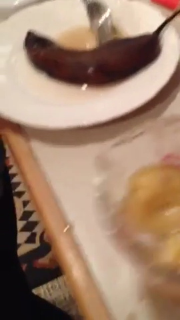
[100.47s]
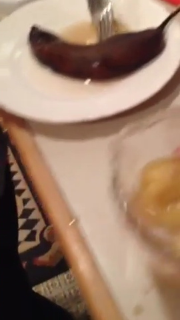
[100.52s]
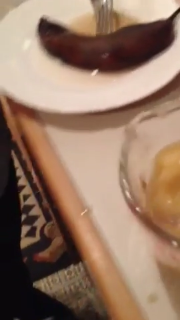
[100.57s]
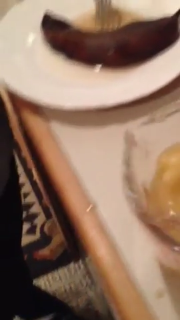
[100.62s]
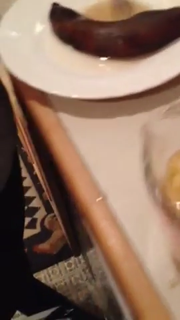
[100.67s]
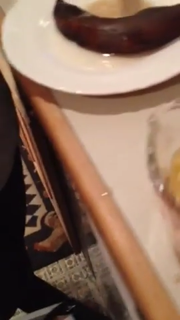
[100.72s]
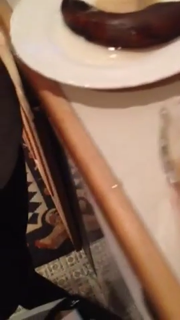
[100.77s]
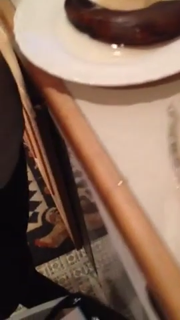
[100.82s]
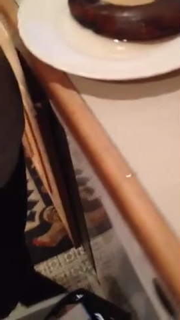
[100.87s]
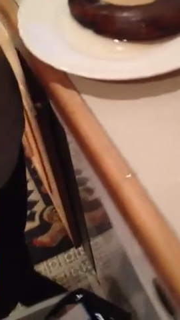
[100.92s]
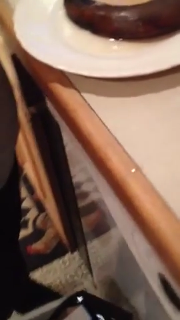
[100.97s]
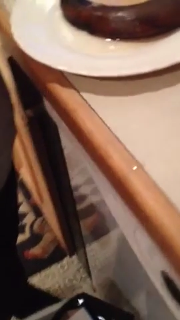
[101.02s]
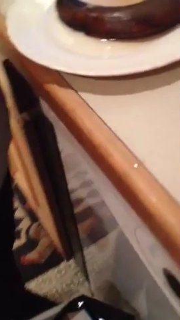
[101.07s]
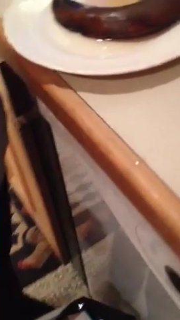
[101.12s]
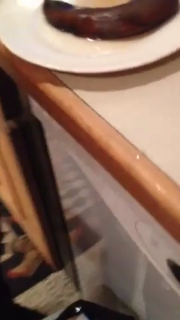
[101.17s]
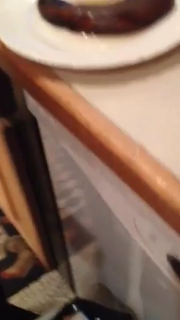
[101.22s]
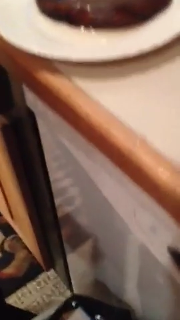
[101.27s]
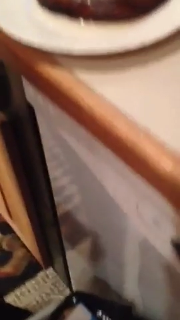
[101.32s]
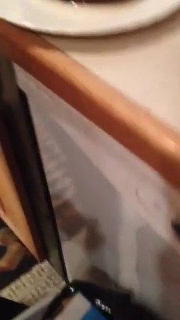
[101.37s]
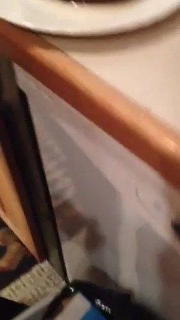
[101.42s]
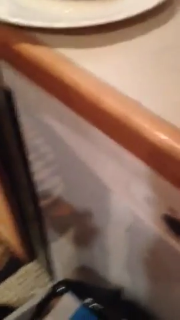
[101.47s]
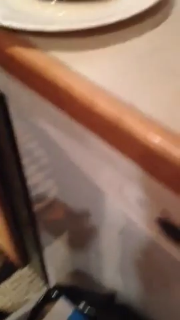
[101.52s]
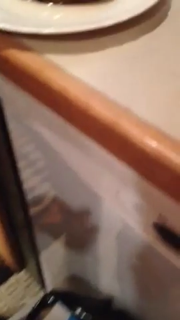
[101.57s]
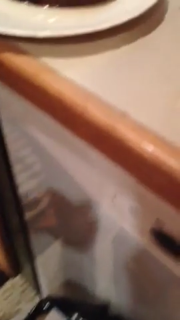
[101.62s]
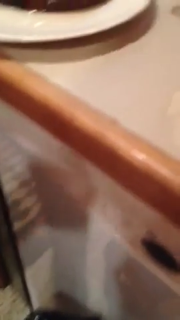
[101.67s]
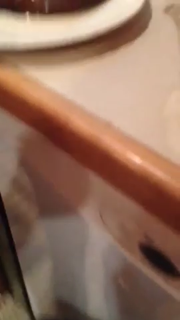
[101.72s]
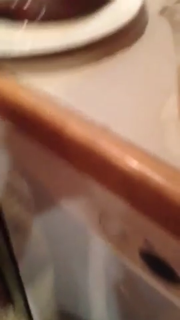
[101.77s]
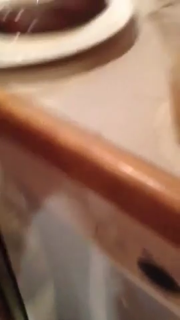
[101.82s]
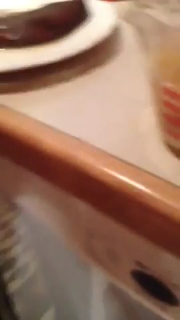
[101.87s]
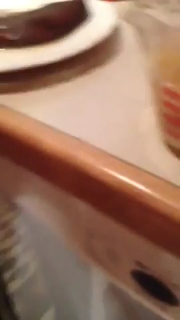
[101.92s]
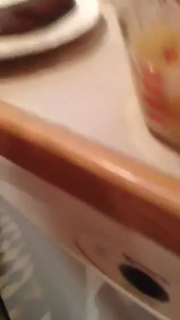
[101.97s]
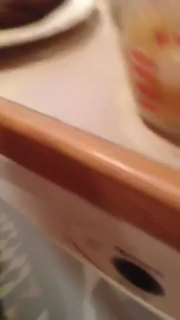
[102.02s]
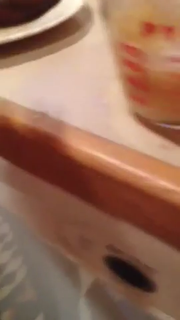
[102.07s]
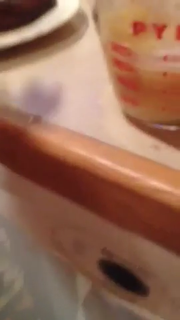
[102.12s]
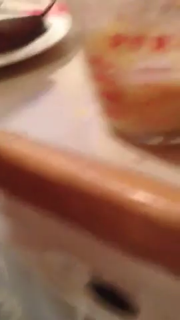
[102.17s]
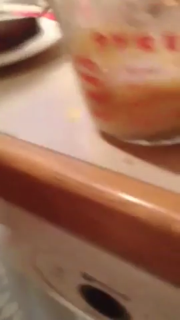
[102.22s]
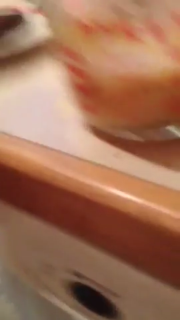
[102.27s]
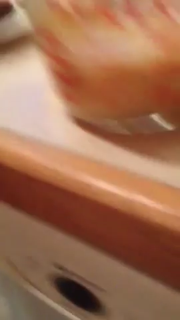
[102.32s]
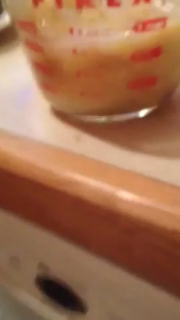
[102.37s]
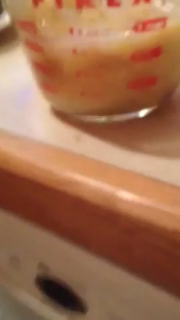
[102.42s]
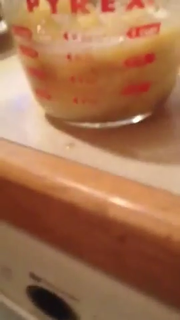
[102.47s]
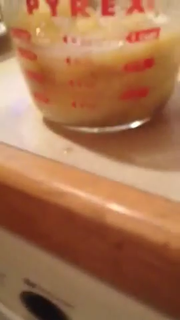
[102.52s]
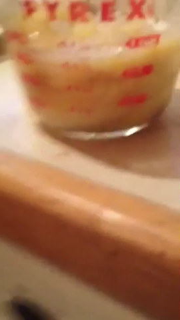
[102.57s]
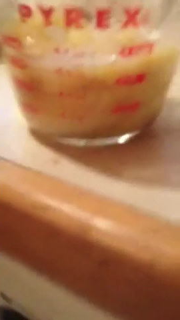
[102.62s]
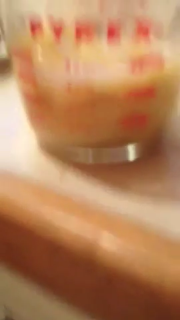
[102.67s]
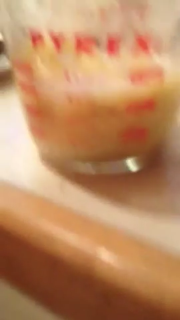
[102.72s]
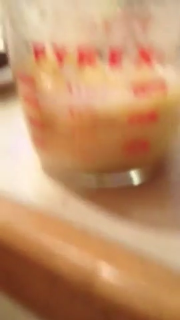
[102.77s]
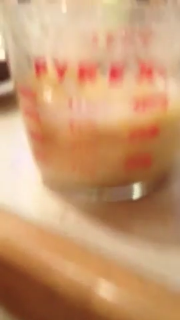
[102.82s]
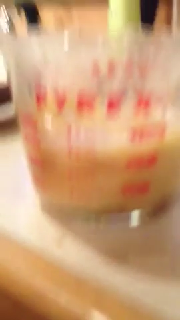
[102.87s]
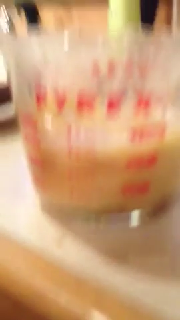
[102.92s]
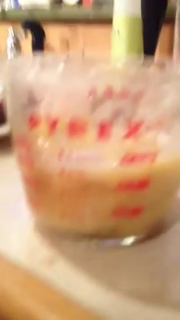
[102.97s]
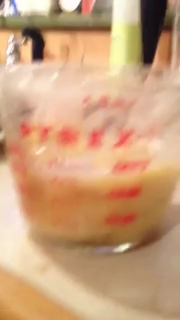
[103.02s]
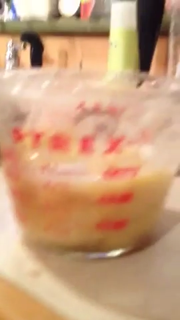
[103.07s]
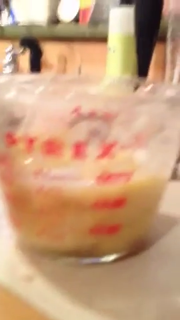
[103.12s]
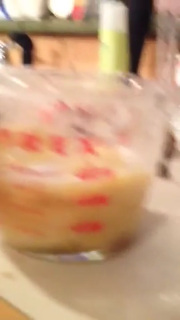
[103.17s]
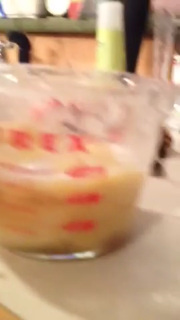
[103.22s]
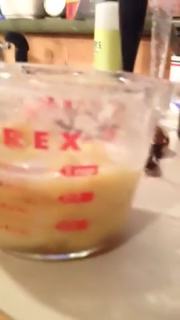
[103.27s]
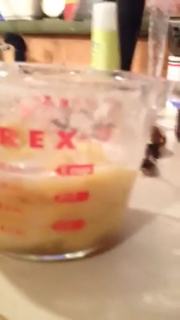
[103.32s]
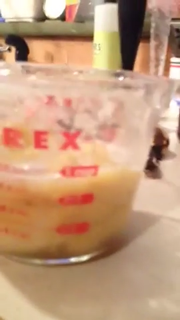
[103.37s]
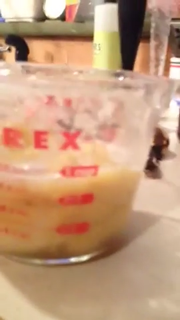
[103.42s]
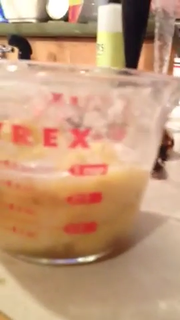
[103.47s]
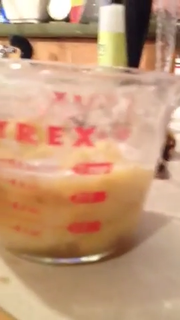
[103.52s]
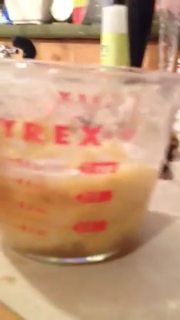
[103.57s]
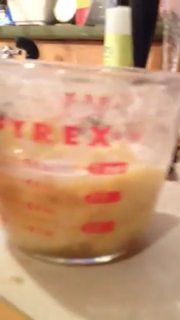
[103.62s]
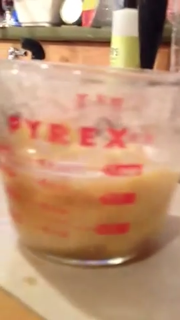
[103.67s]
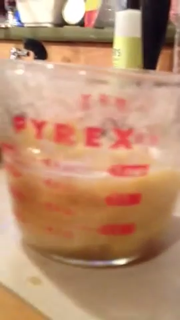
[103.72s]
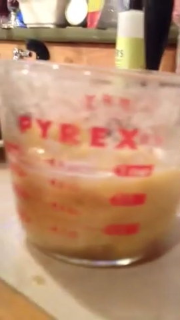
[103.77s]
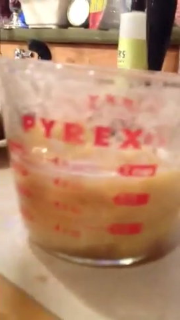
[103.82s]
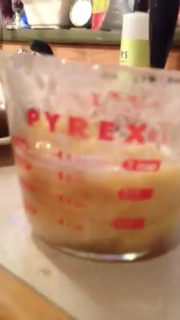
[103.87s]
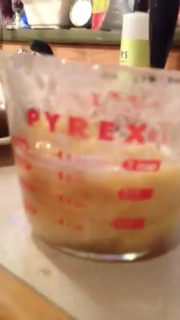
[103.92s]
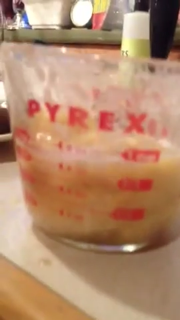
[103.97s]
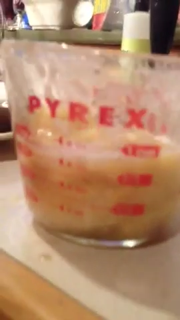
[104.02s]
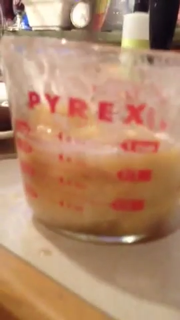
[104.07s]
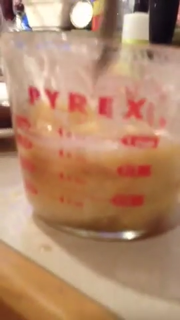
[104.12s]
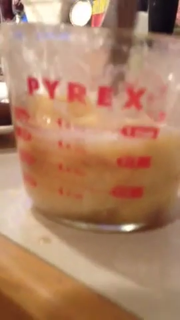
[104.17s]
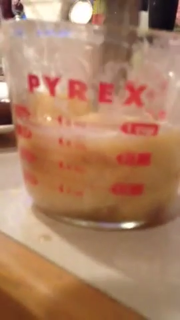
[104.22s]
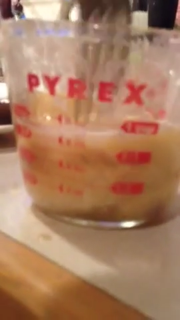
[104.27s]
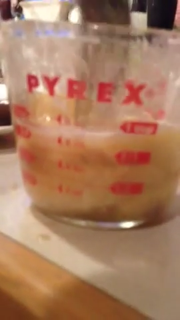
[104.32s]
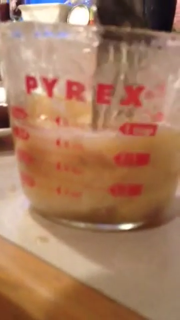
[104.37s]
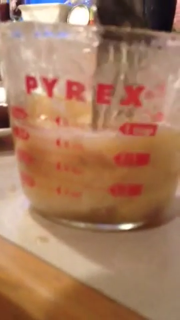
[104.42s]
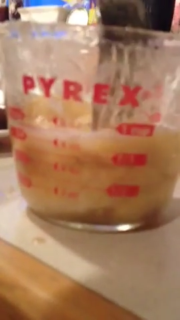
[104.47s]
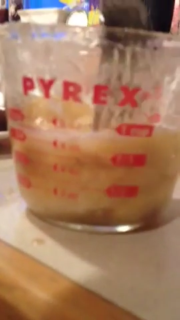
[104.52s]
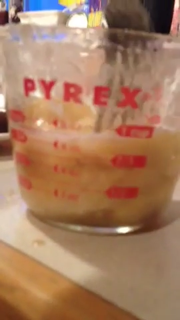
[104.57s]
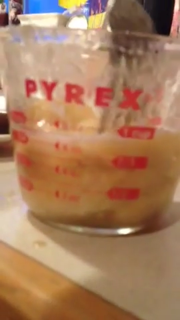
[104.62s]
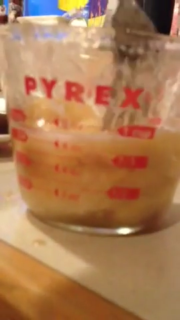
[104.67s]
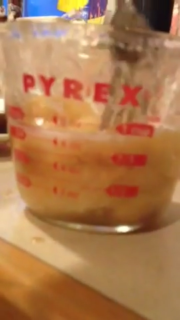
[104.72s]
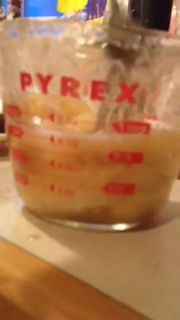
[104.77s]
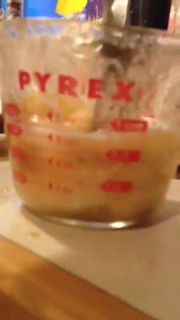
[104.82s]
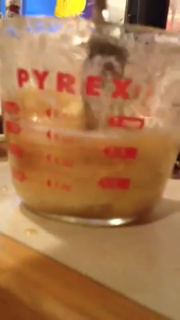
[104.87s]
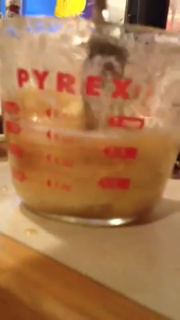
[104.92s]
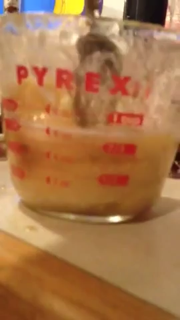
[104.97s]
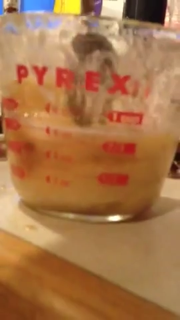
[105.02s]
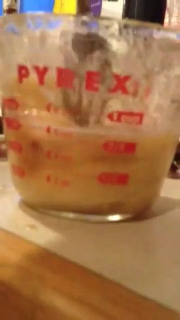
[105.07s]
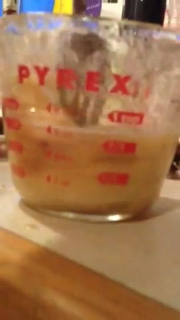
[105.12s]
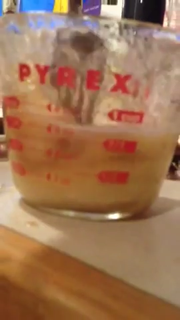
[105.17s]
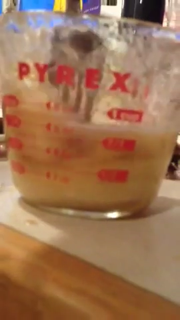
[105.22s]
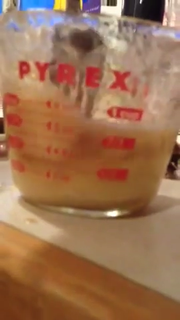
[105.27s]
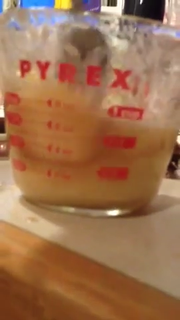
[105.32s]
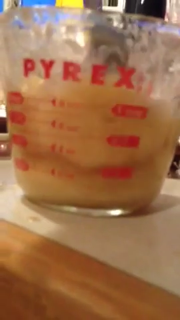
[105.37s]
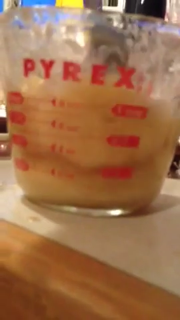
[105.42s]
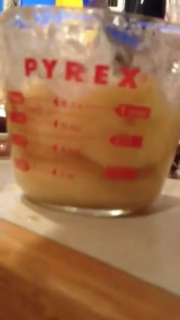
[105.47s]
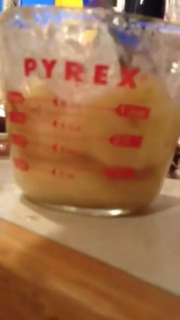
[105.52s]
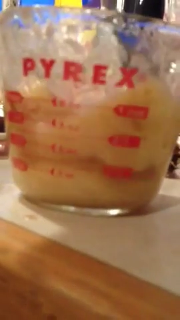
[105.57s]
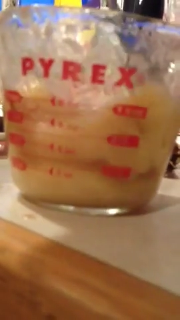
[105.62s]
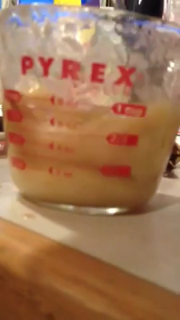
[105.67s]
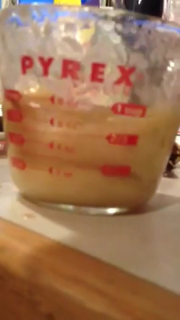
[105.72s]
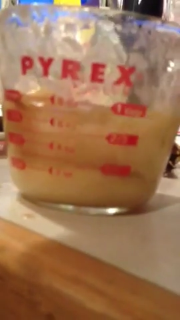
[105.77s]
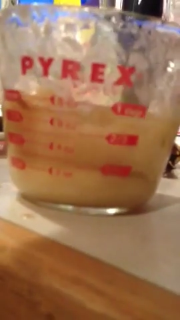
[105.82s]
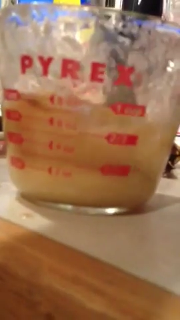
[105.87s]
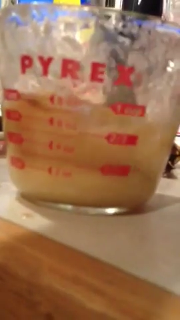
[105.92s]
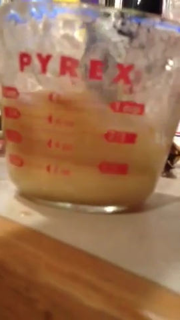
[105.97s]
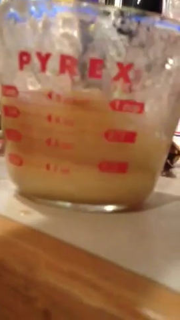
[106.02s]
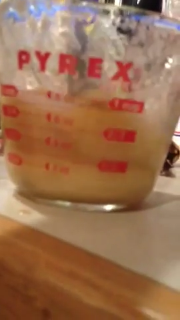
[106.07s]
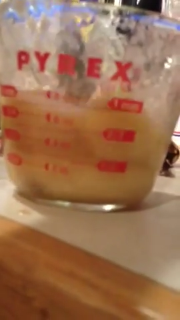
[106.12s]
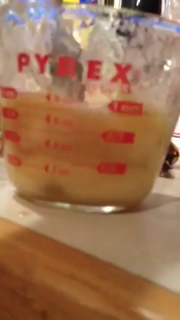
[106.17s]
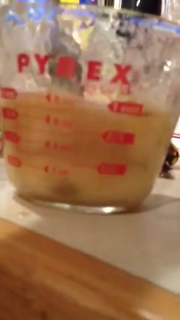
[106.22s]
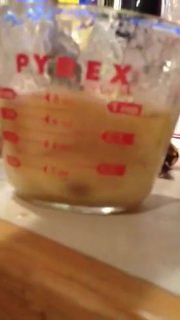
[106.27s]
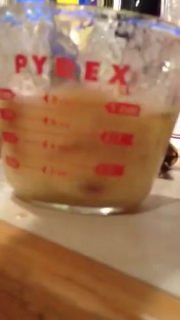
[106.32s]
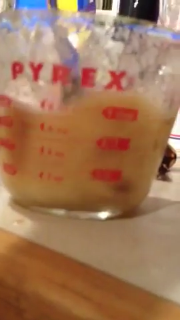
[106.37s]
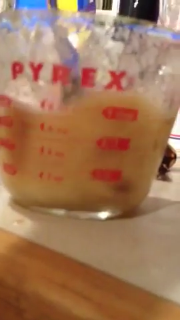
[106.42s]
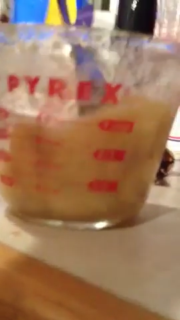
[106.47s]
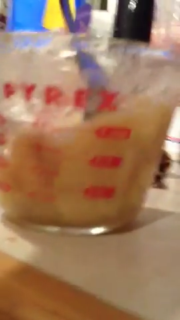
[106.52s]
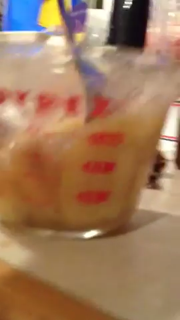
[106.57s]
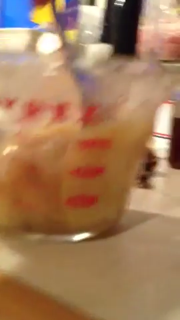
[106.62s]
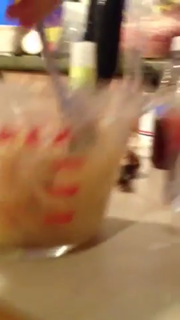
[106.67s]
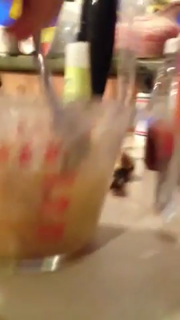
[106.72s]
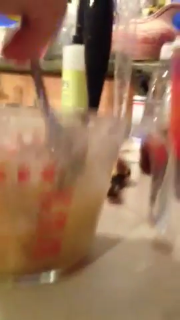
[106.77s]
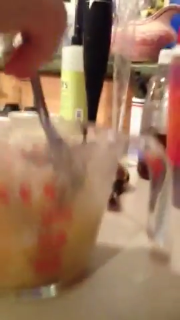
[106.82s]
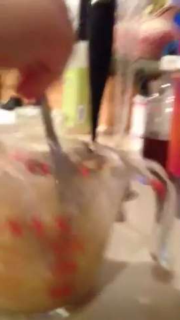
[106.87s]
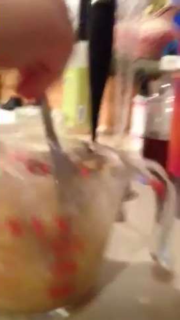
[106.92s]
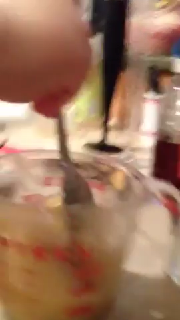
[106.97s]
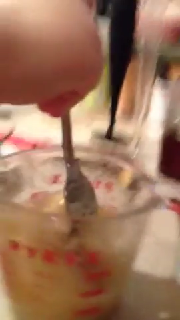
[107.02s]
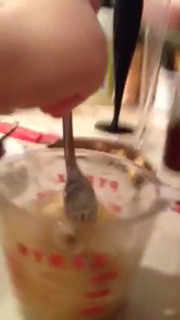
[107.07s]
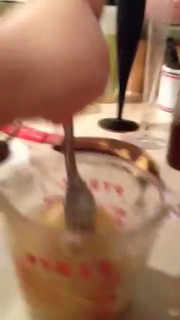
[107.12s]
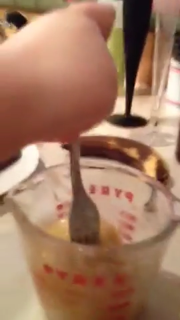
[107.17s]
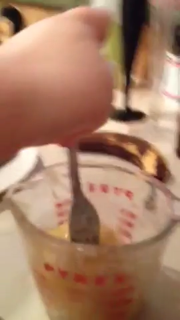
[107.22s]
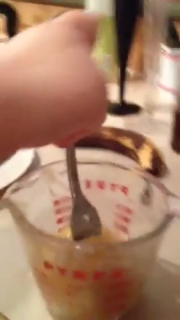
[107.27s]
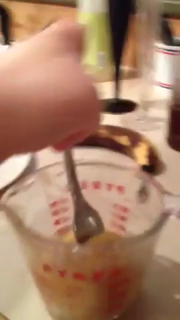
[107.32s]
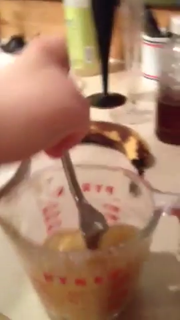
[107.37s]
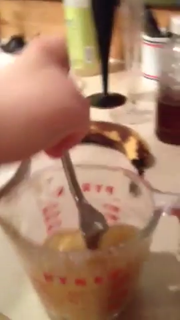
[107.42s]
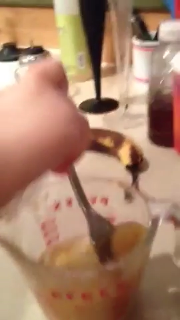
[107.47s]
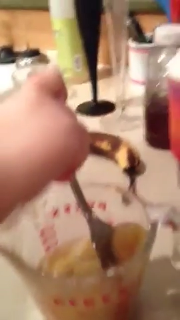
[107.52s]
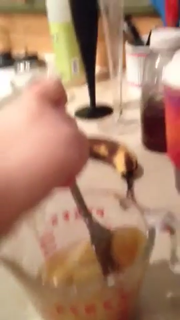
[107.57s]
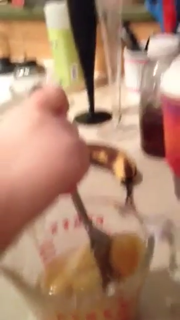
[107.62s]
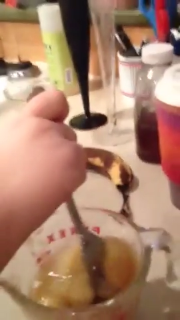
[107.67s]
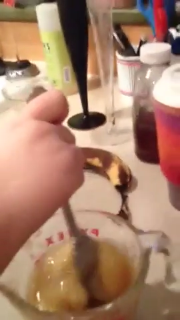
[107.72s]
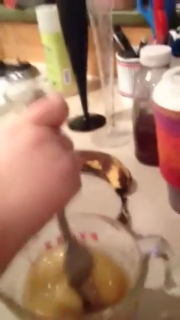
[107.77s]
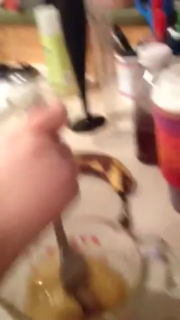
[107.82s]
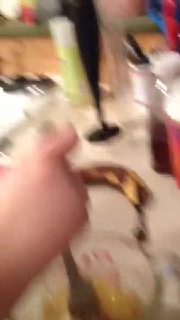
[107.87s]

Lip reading: (no speaker visible)